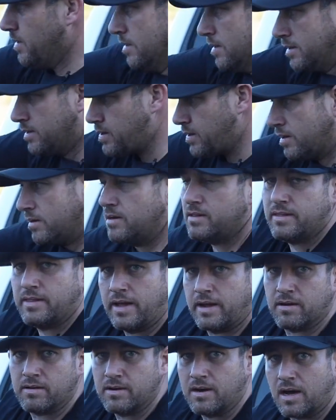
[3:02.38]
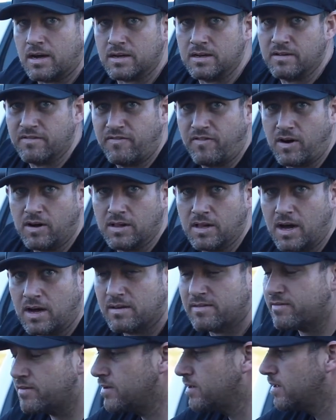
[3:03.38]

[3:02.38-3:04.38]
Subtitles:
They are not going to fall off.